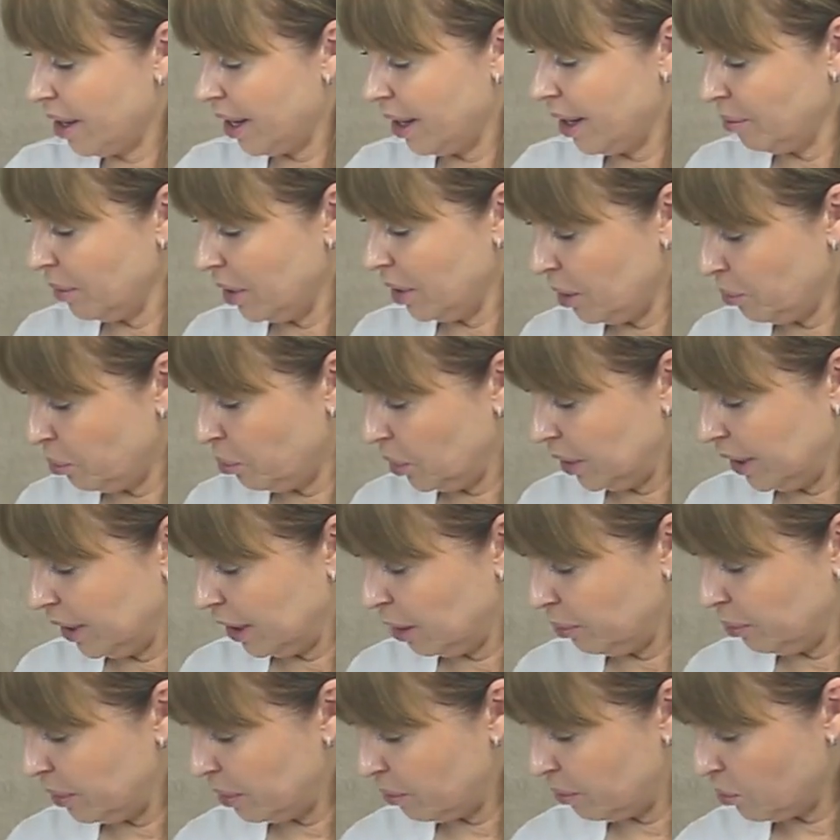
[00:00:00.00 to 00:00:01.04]
I am going to put a
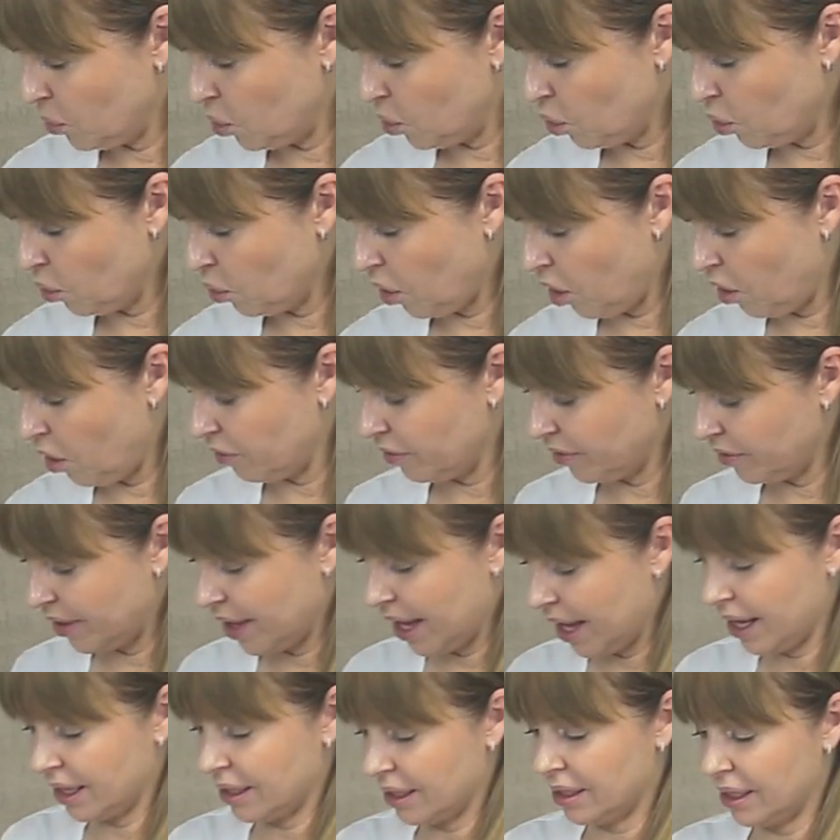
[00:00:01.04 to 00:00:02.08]
little bit more of
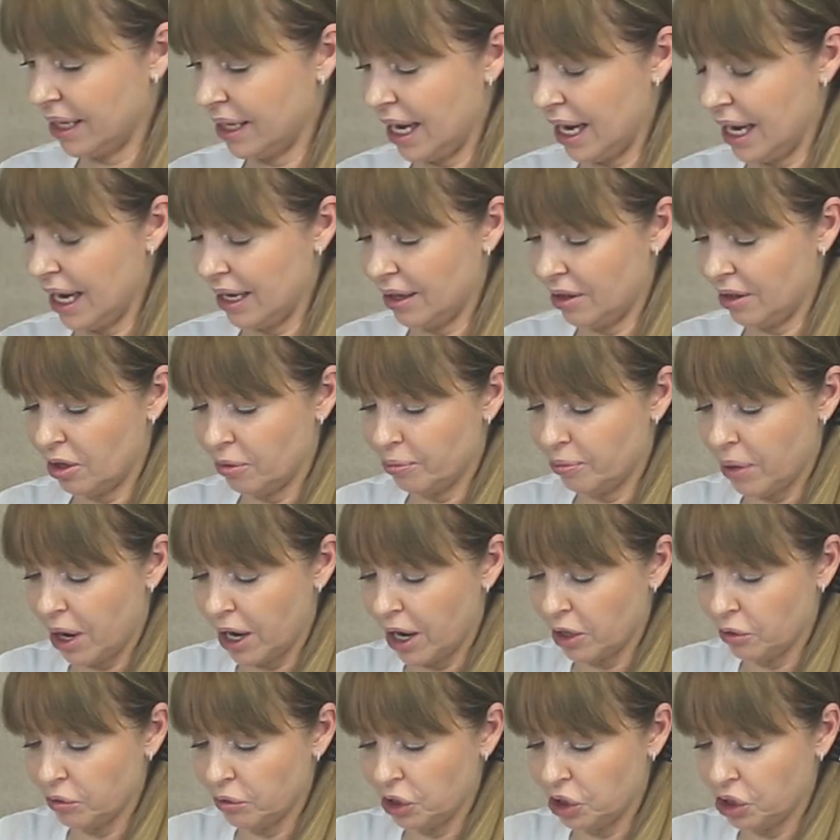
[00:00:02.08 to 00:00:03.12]
that in the
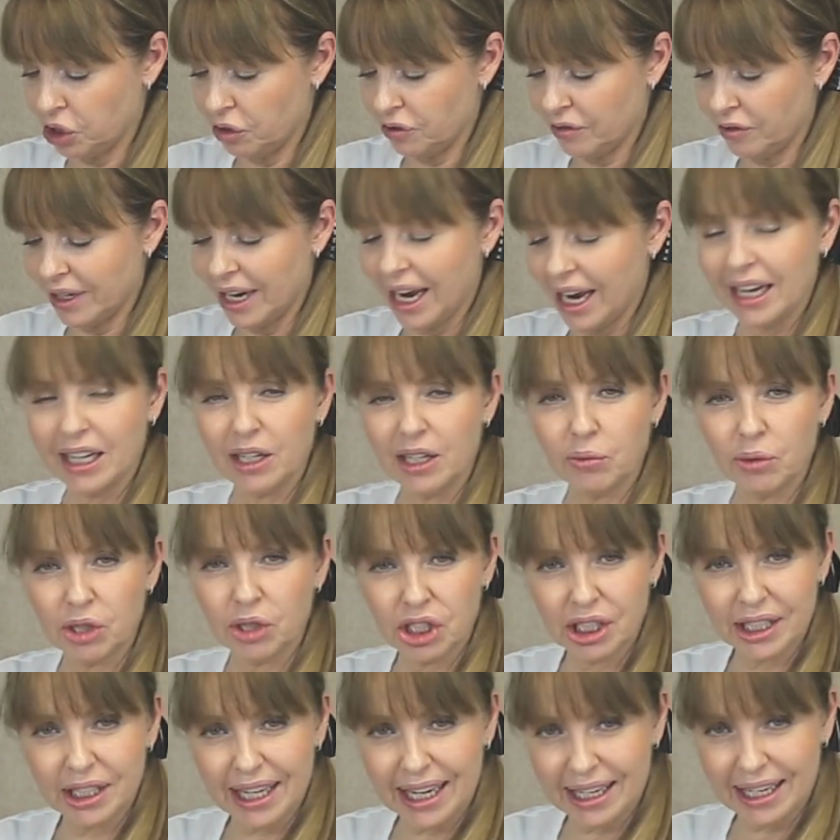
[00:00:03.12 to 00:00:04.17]
biorejuvenating,
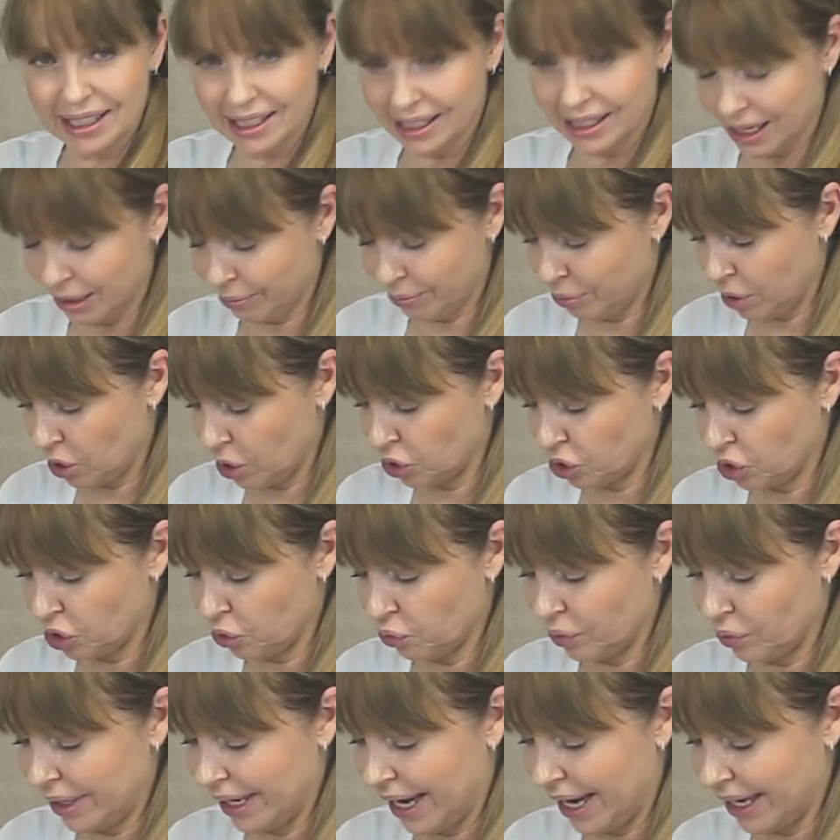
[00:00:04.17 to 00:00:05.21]
which again is that
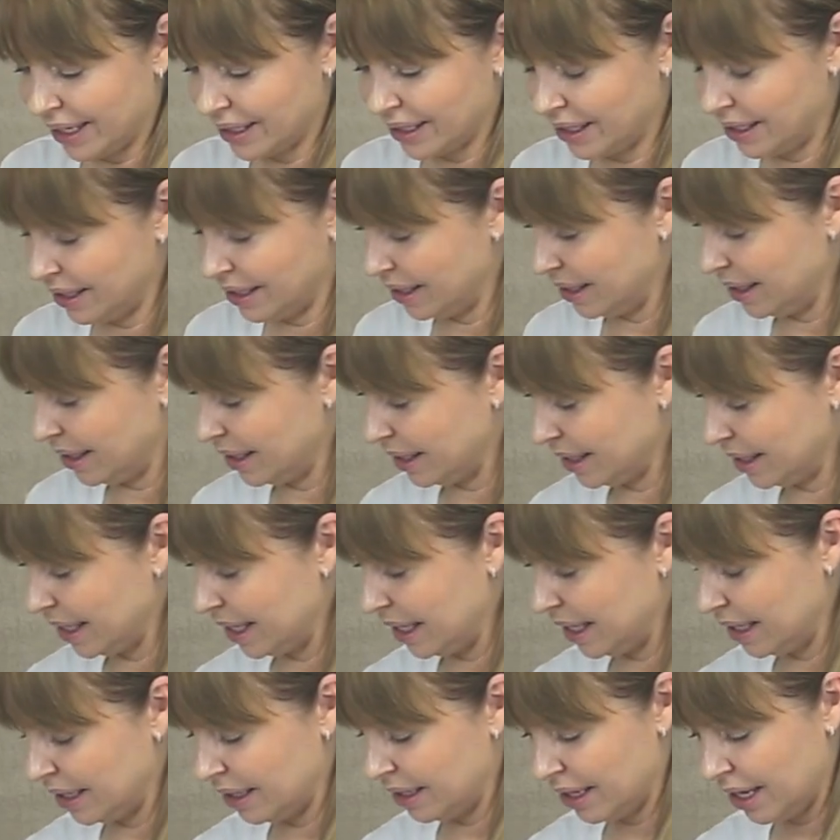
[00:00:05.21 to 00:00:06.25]
Botox, relaxes the
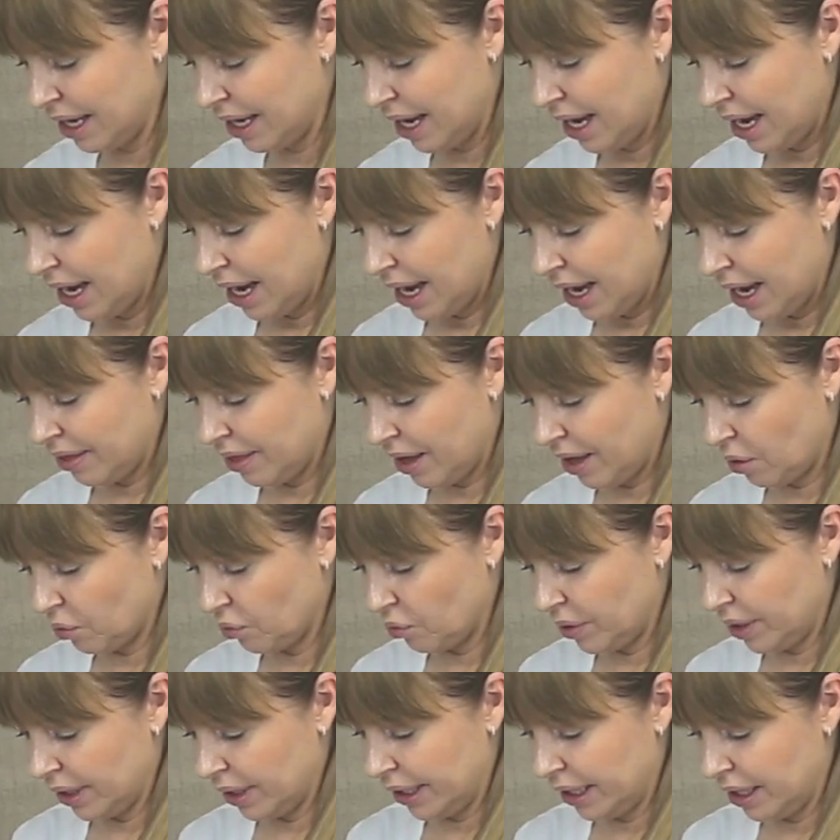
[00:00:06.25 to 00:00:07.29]
skin, and that
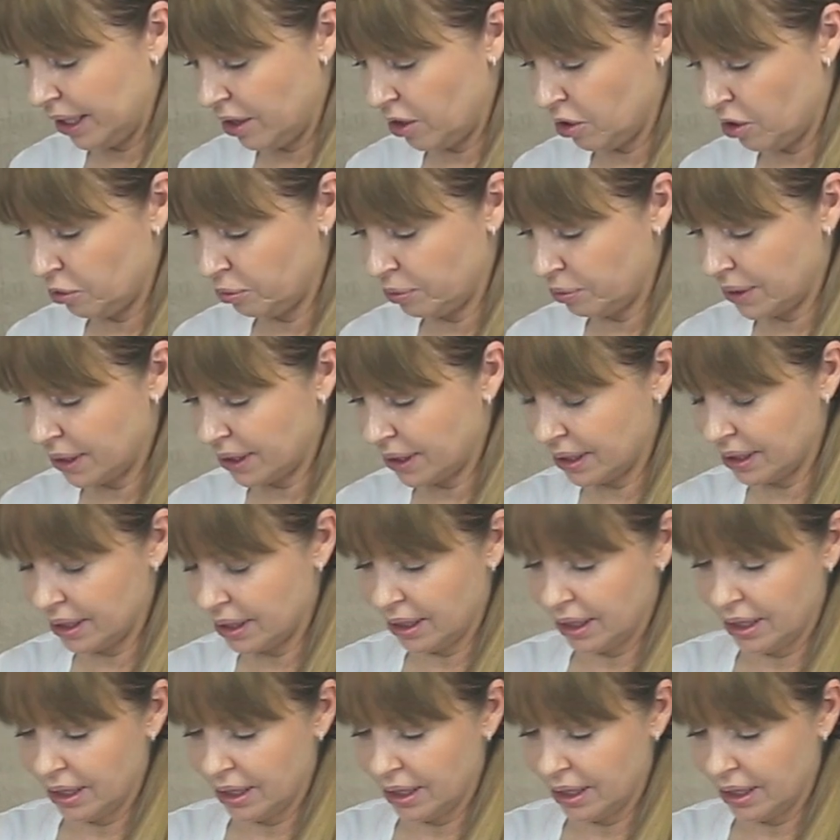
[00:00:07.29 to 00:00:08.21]
really helps